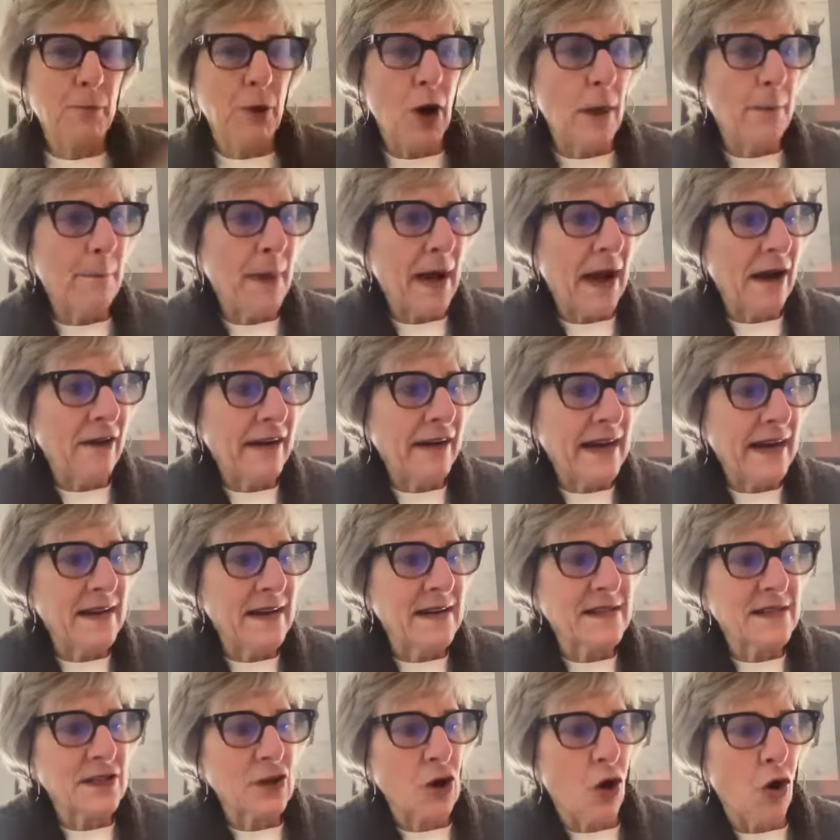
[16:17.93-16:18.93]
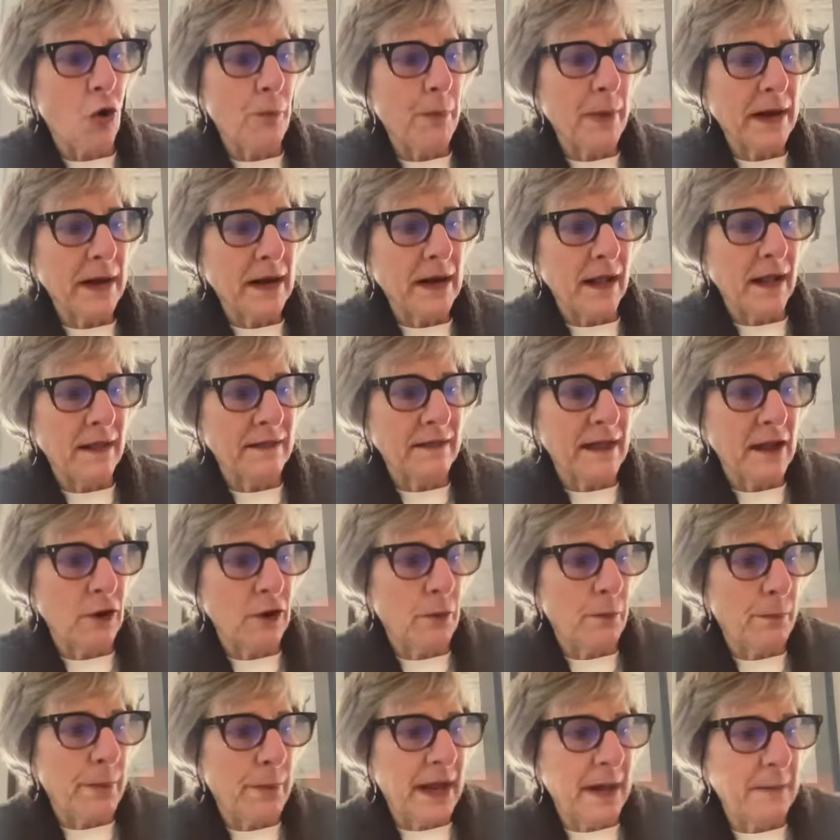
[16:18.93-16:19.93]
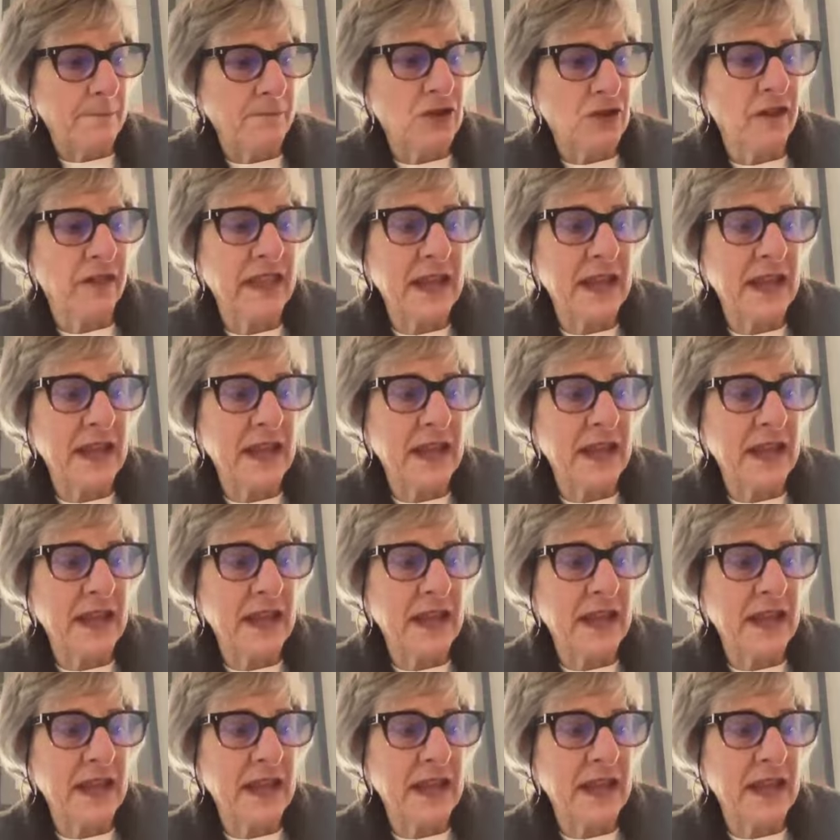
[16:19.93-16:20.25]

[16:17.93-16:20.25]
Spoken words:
pop our ears open a little bit